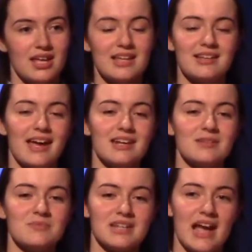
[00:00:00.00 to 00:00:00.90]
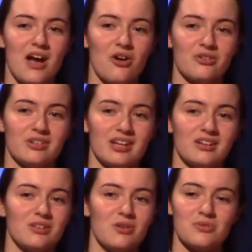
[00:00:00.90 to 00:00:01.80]
He laid him down and
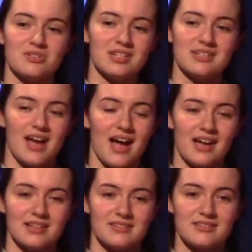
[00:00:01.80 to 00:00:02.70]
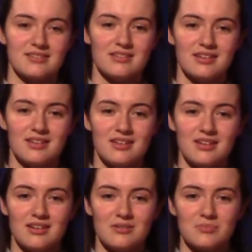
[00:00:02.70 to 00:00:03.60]
closed his eyes,
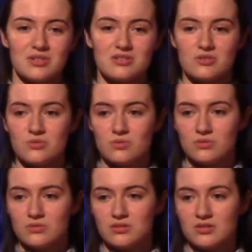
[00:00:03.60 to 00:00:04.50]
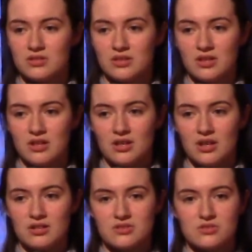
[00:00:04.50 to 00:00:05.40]
but soon
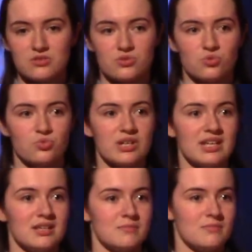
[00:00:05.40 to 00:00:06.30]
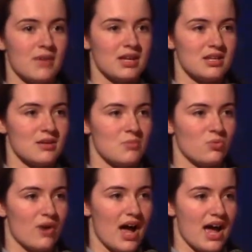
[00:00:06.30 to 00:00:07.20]
a scream made him
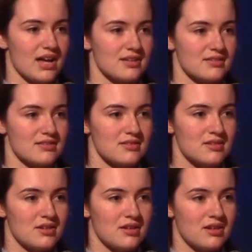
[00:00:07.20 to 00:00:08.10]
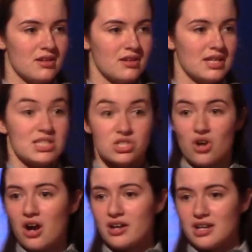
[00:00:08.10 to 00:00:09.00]
arise. He
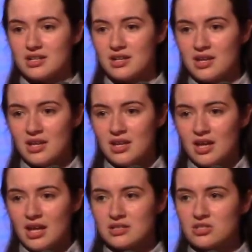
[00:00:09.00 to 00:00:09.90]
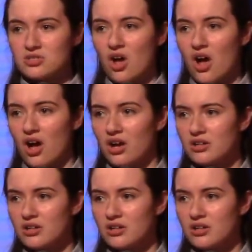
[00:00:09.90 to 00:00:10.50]
started and saw